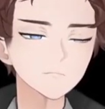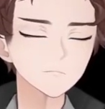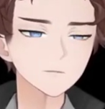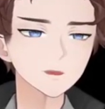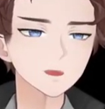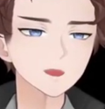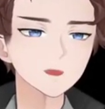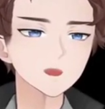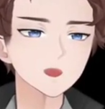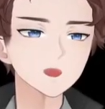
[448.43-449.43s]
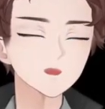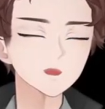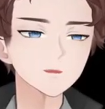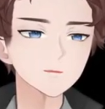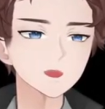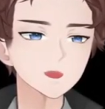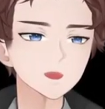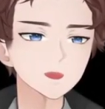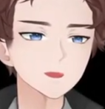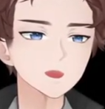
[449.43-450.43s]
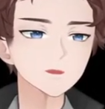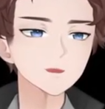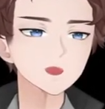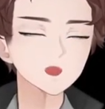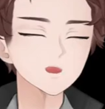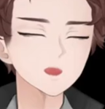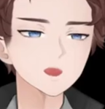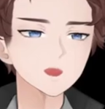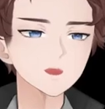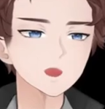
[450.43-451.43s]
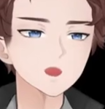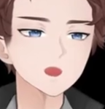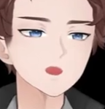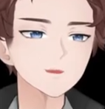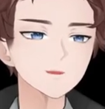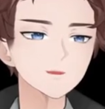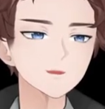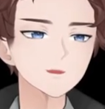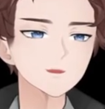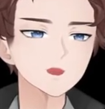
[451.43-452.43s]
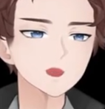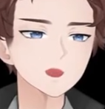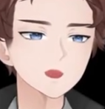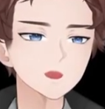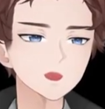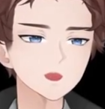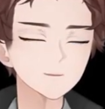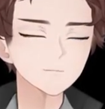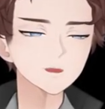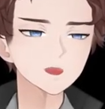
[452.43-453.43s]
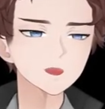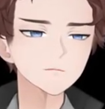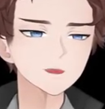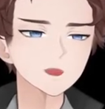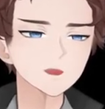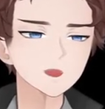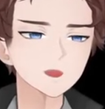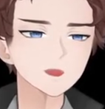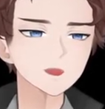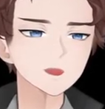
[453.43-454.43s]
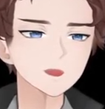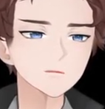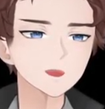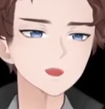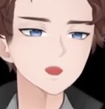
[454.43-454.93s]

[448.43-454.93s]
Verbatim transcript: I guess we can get into the holo LARP section of this because I know there's a probably some new people out